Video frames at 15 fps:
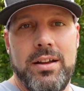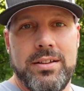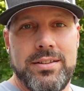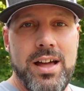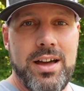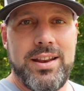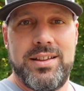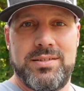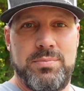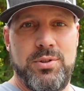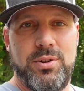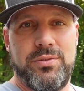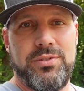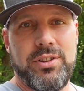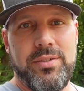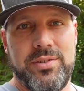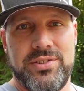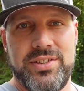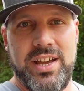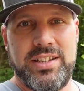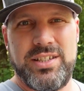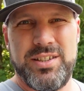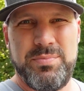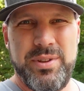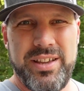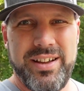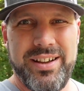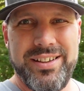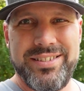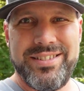Not as beautiful of a site, just
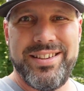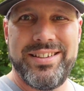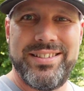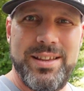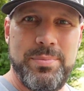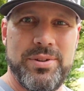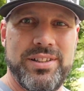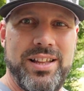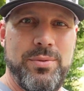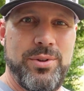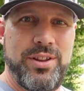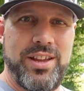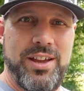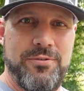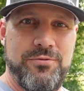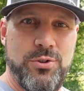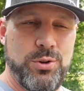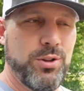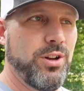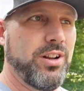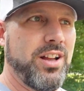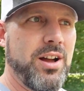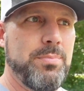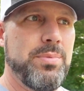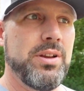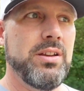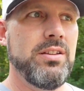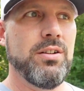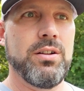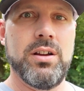because typically when you get full hookup,
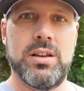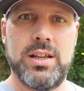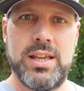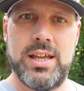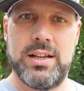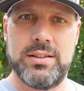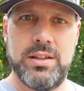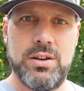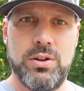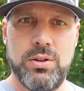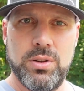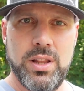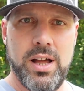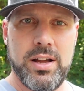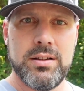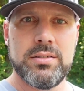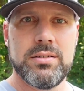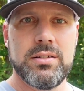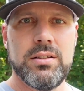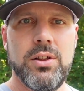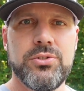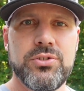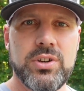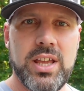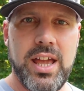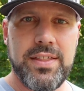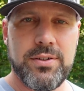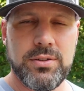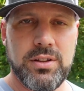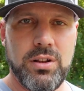you're going to get a little closer
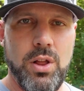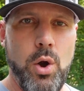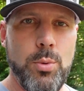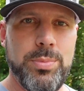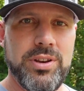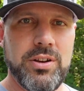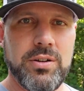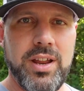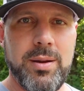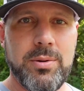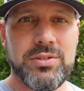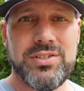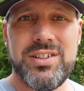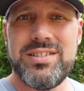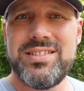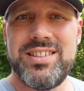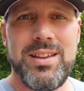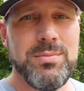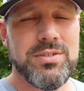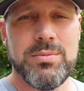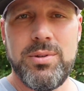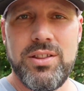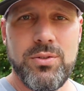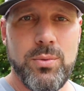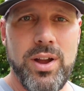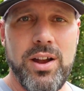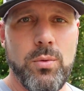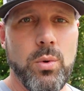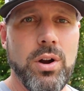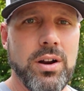together, a little open to your neighbors. Just seems to be the way
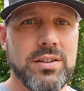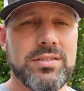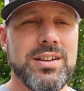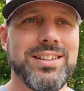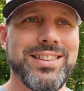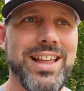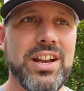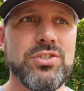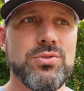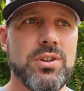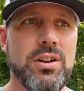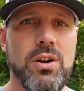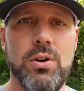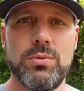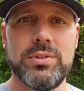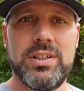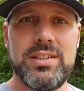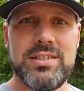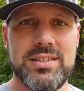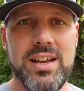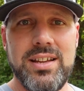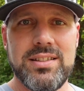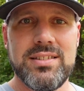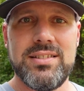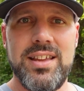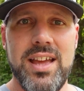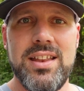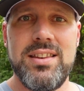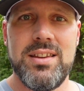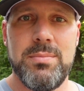it works. Electric only sites
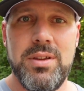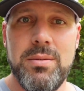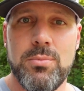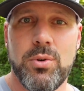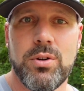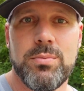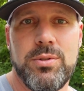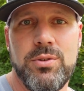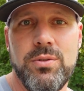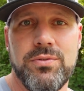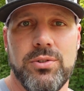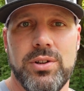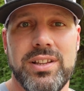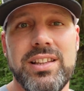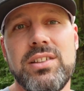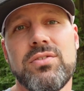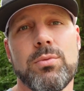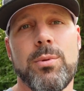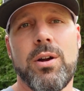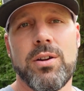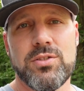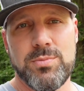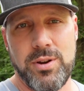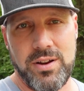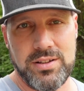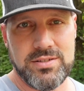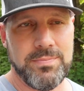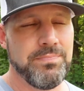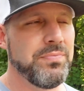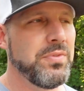tend to be more beautiful, at least from our experience.